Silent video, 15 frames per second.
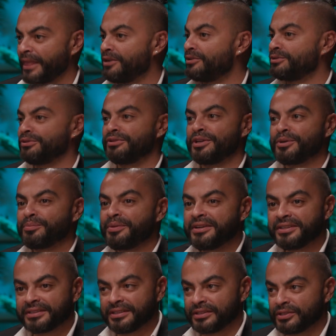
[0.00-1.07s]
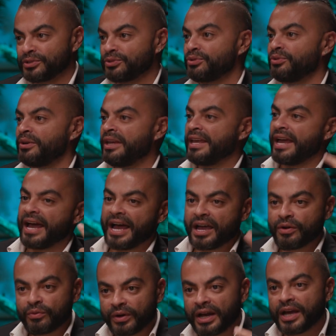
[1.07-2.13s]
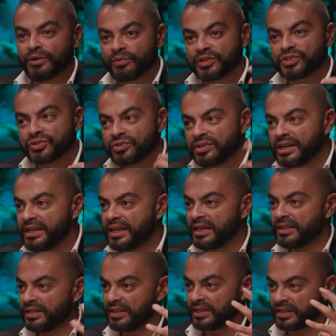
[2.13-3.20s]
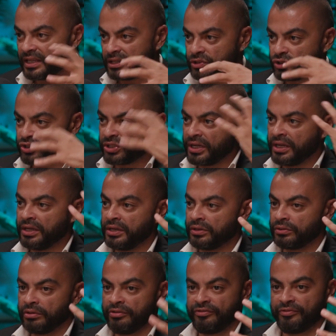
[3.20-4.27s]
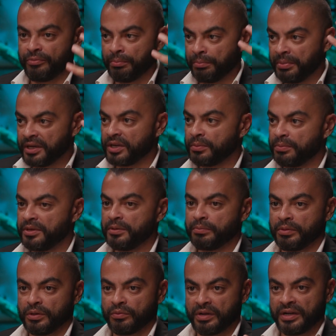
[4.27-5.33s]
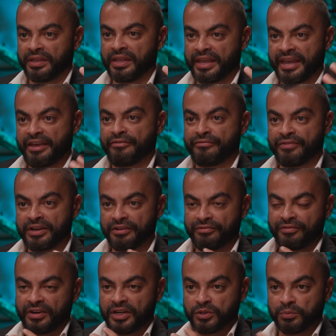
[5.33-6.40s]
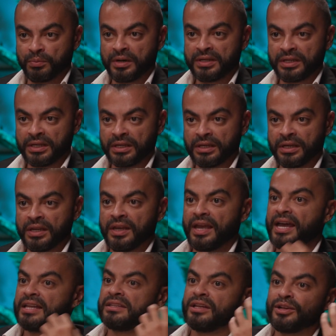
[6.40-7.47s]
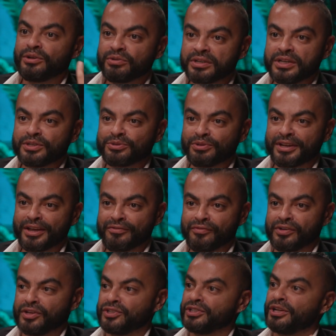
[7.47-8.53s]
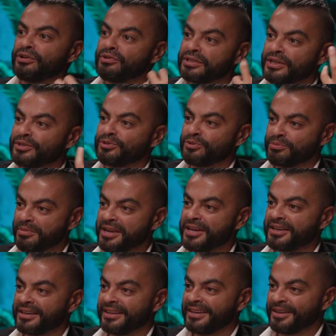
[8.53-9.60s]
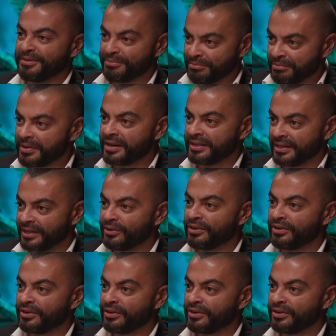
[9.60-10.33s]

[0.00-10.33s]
or to their parties. So I was creating that chain of big people where they have verified money and they're looking to leverage, they're looking to make money